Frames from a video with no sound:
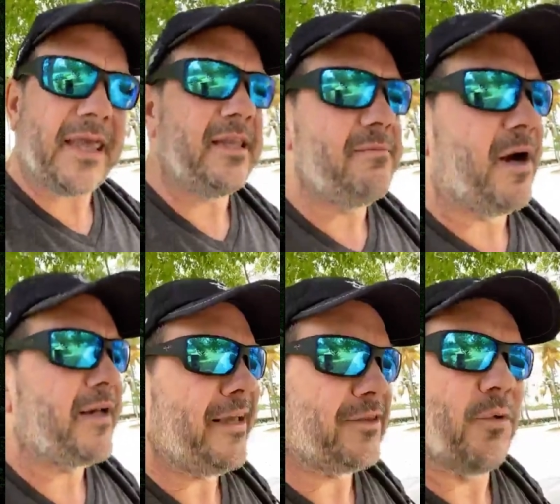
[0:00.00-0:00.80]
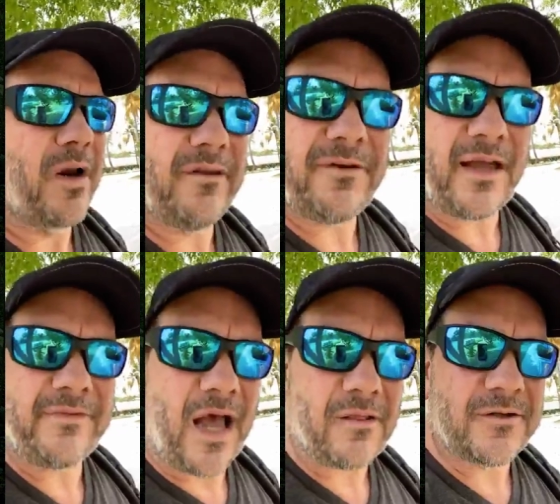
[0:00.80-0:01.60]
any money at
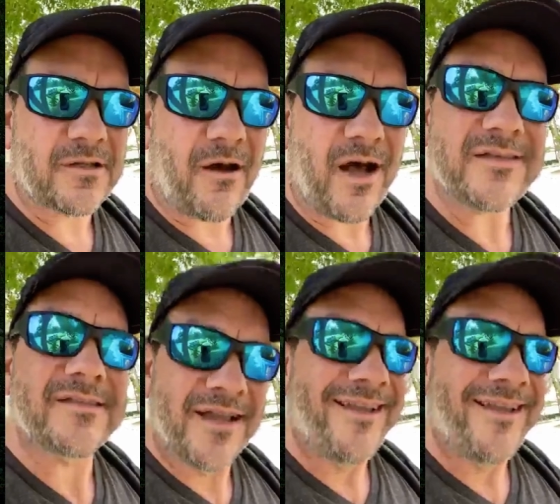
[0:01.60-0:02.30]
$25 cost.